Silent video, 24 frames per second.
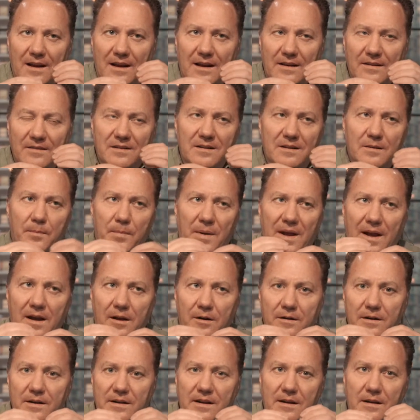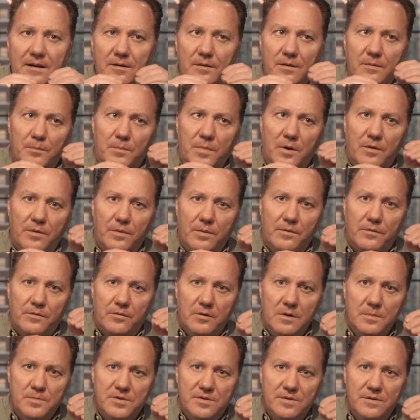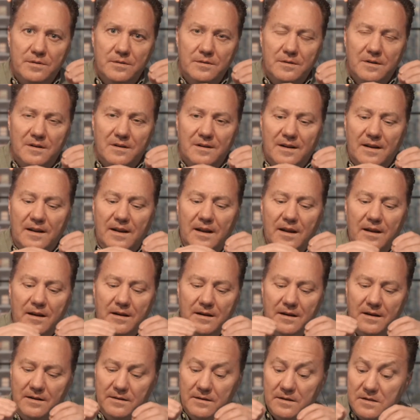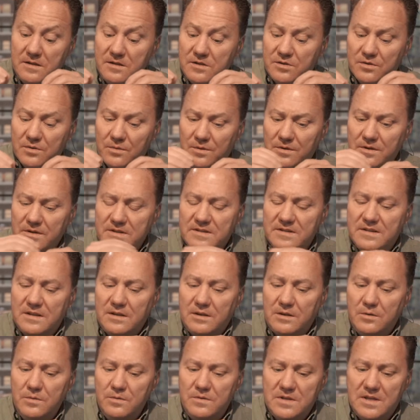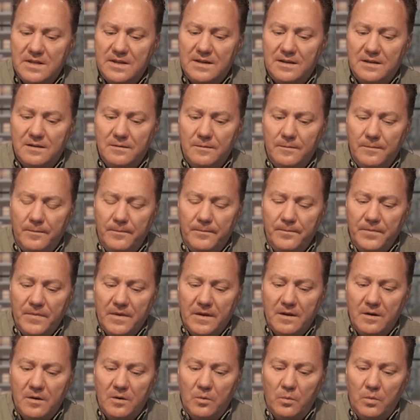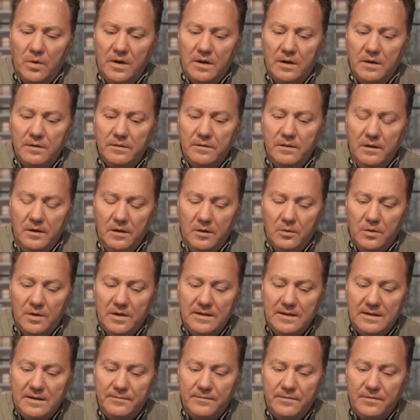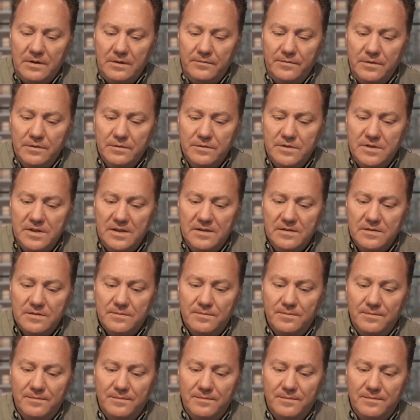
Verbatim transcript: I see a pattern in both scripture and in the stories that you tell where, you know what, if, if you just